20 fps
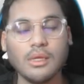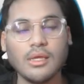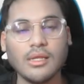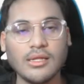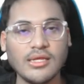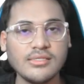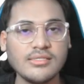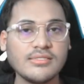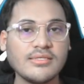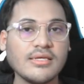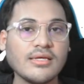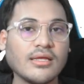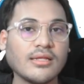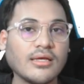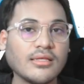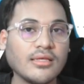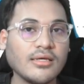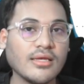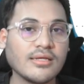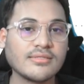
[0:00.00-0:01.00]
Let's take
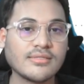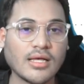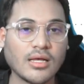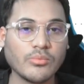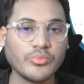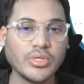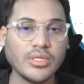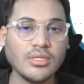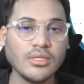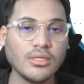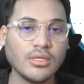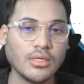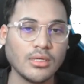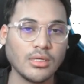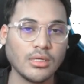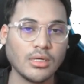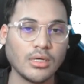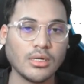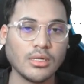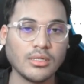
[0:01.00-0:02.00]
another example.
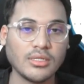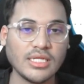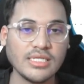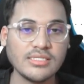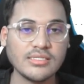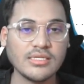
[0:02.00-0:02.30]
Let's